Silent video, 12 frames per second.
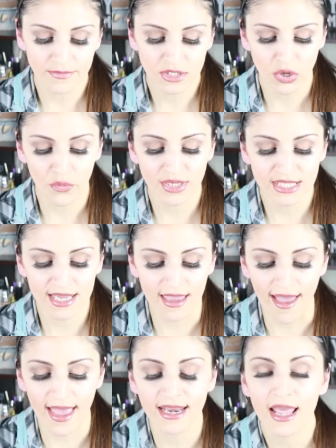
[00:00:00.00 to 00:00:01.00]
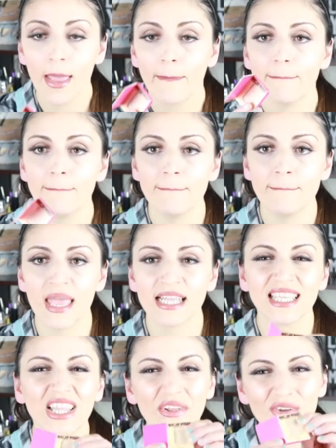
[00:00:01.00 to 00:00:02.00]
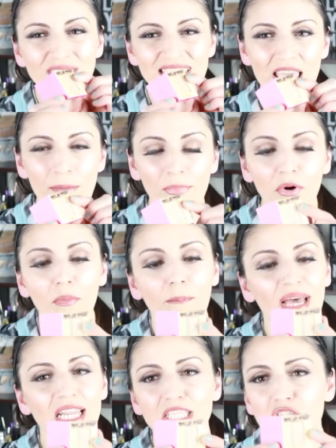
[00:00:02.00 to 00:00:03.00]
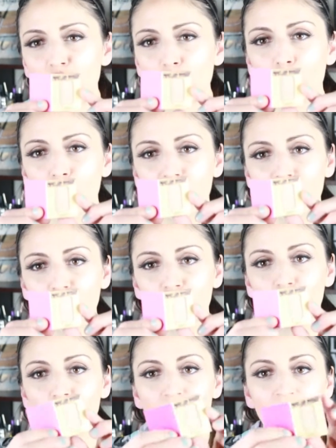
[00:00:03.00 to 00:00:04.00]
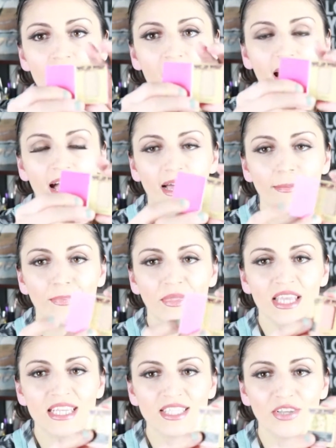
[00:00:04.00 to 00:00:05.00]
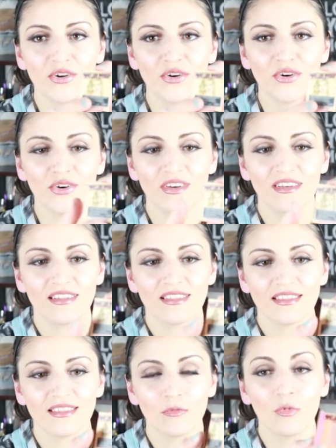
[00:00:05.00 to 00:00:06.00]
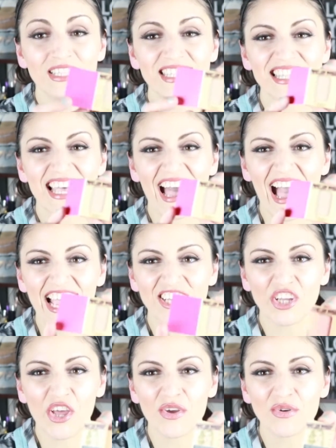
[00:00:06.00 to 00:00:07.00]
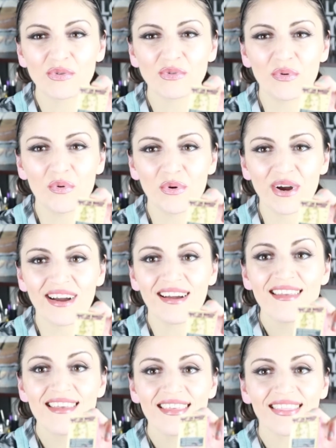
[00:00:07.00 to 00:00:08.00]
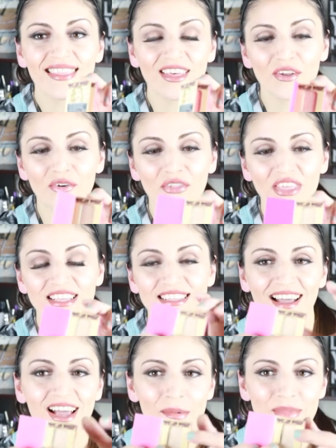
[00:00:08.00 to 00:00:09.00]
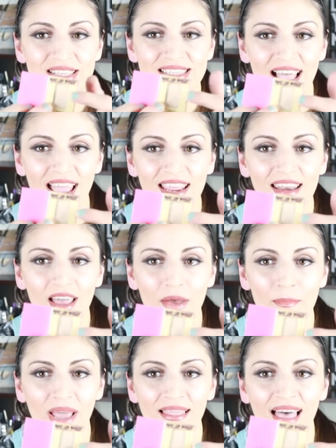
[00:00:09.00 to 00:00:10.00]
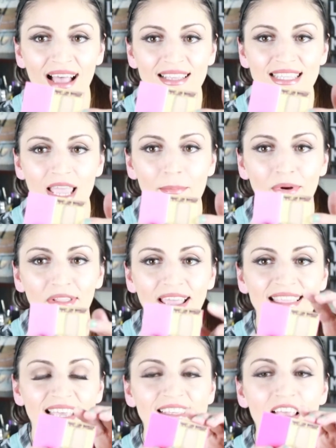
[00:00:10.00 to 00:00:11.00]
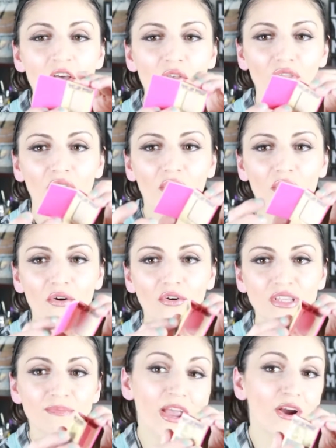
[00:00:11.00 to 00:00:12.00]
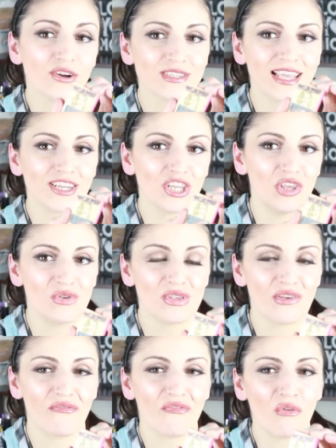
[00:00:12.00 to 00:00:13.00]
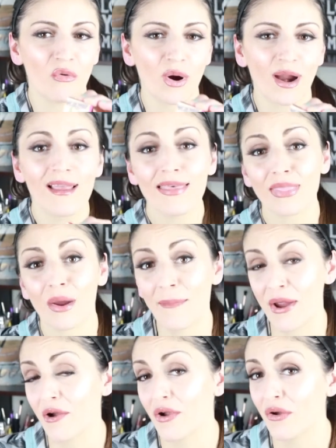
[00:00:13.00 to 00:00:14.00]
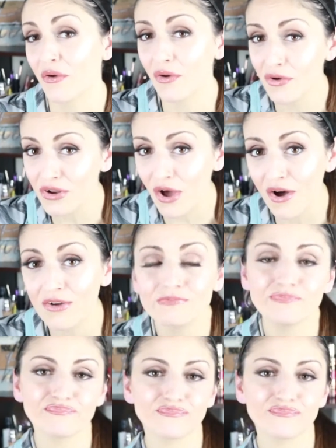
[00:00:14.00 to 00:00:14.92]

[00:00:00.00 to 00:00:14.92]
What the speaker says: So once again, it's a little sample, but it's super cute. This little, once the eyeshadows or the little things that come inside, my last sample like this, my girls like to use it for their American Girl doll